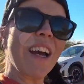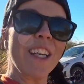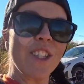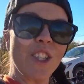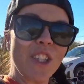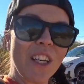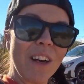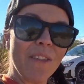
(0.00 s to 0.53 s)
got
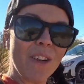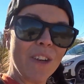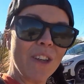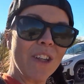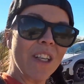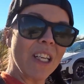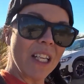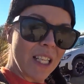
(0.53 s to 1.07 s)
your
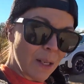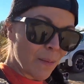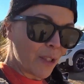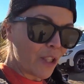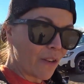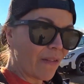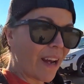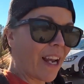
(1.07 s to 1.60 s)
shovel to
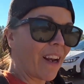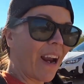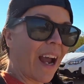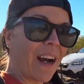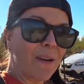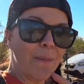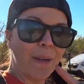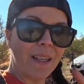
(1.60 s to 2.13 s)
put your fire
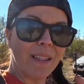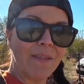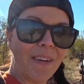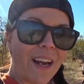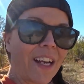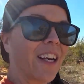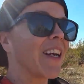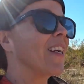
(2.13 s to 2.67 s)
out because
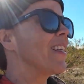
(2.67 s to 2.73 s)
fire